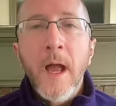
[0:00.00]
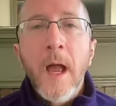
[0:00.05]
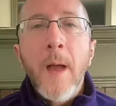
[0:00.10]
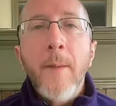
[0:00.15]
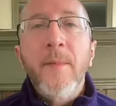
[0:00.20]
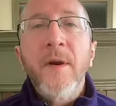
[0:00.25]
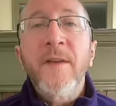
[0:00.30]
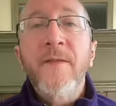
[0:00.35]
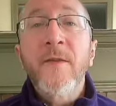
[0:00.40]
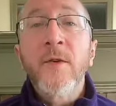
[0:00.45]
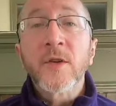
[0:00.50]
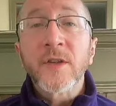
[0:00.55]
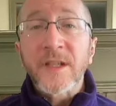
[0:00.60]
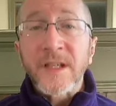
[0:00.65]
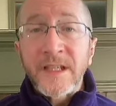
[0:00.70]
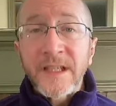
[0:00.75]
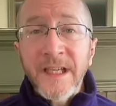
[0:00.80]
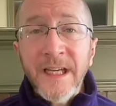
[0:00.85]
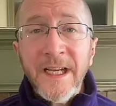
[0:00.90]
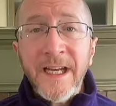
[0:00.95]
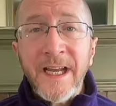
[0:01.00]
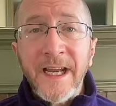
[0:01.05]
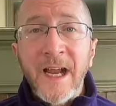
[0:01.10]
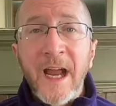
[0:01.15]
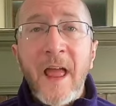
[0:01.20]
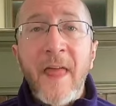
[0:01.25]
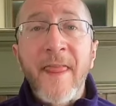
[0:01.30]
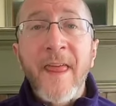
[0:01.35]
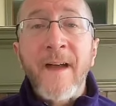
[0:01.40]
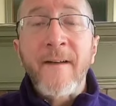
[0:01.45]
But if you're sitting,
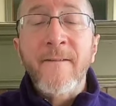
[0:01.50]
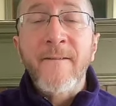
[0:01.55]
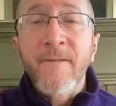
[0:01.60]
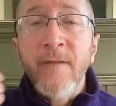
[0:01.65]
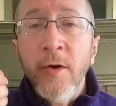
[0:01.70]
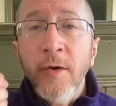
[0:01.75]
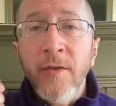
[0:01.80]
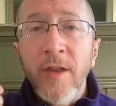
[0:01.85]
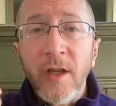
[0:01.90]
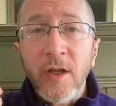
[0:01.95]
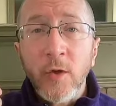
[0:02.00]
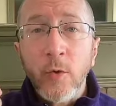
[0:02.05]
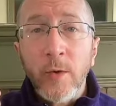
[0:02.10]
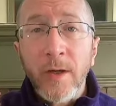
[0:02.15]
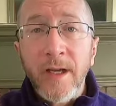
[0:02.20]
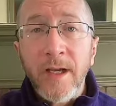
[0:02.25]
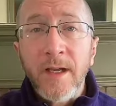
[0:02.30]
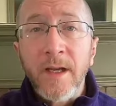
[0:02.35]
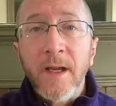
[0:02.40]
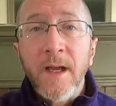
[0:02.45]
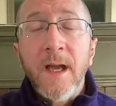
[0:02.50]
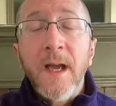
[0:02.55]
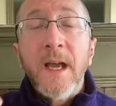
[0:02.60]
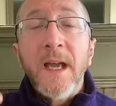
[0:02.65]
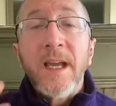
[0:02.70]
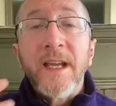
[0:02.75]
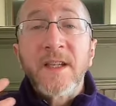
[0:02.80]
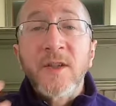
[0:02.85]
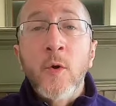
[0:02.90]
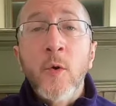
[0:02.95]
that food that you eat
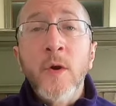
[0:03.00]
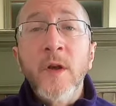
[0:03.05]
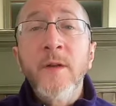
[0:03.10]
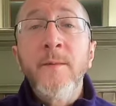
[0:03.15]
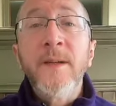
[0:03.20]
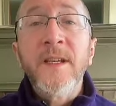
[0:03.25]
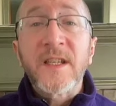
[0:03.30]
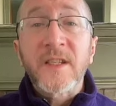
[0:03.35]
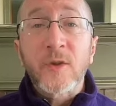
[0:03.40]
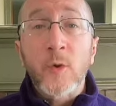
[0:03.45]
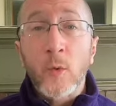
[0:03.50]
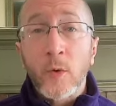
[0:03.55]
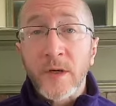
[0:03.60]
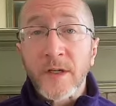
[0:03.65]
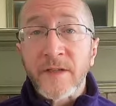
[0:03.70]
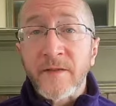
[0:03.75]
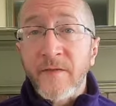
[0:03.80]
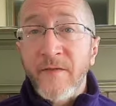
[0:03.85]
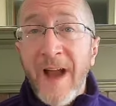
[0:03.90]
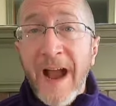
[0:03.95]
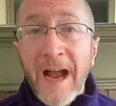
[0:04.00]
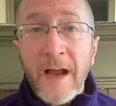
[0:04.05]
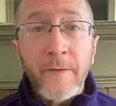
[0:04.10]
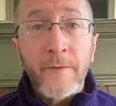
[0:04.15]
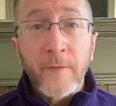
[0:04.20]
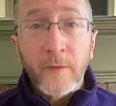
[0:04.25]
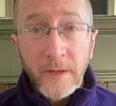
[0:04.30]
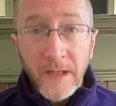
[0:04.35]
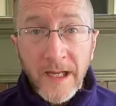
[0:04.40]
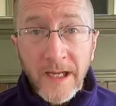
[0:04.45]
is going to be stored as fat
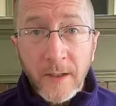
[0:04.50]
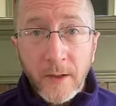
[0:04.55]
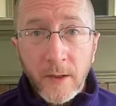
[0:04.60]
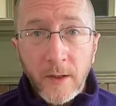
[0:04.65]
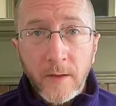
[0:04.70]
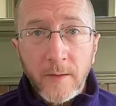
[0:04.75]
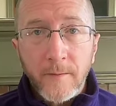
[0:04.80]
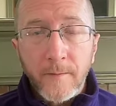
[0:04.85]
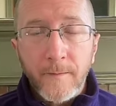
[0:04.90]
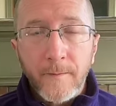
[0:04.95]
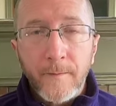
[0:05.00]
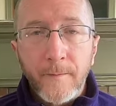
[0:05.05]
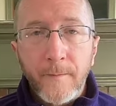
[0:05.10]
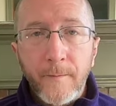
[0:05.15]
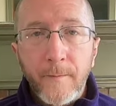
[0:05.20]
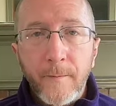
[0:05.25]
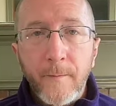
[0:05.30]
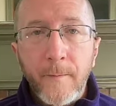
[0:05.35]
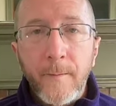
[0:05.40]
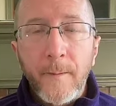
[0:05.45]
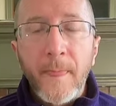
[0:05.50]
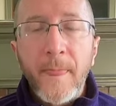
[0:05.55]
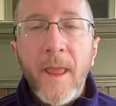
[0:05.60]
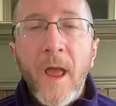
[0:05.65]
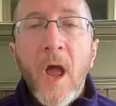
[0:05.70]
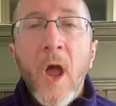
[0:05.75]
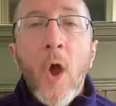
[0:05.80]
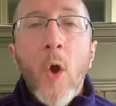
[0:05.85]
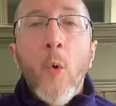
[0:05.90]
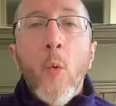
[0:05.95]
for later.
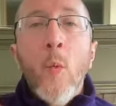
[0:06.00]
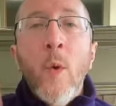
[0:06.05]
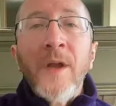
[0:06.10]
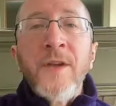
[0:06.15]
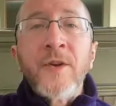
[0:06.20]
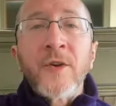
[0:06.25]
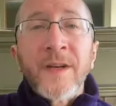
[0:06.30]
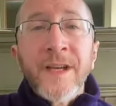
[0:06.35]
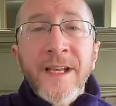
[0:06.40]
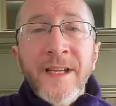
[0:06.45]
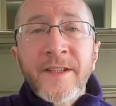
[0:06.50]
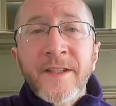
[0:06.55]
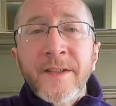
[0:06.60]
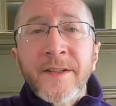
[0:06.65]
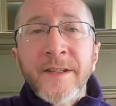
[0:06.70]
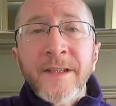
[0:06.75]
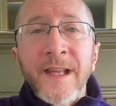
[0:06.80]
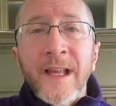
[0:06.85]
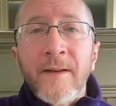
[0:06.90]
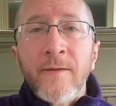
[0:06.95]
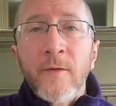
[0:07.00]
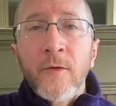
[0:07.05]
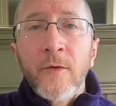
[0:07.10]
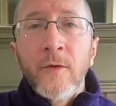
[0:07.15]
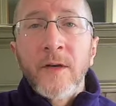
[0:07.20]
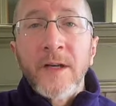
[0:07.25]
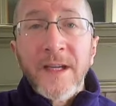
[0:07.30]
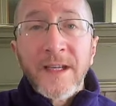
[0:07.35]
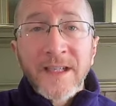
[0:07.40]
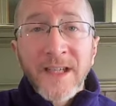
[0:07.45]
When your insulin level
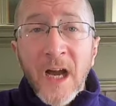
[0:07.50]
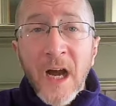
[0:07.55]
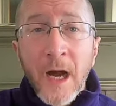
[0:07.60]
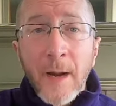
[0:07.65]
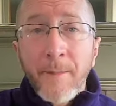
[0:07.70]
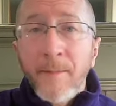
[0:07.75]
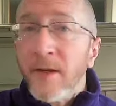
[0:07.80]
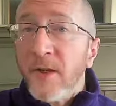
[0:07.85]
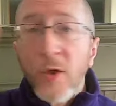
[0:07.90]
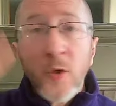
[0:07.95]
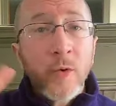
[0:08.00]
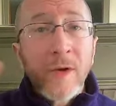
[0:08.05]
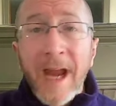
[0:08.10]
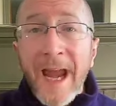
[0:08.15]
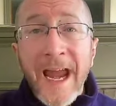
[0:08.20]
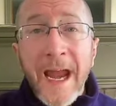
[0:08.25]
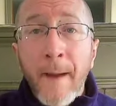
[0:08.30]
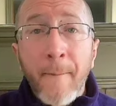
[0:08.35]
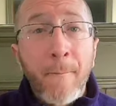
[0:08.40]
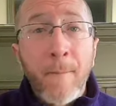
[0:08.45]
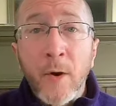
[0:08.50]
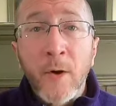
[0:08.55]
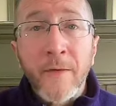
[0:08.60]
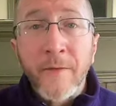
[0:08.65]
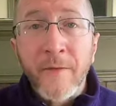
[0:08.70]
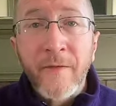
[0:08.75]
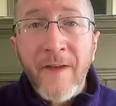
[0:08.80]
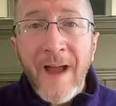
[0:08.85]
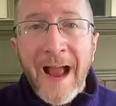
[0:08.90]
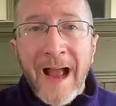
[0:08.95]
is up, you can't burn
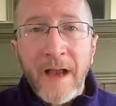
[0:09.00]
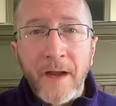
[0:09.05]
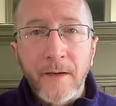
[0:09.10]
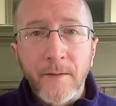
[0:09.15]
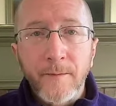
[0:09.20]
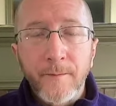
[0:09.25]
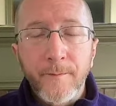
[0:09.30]
fat.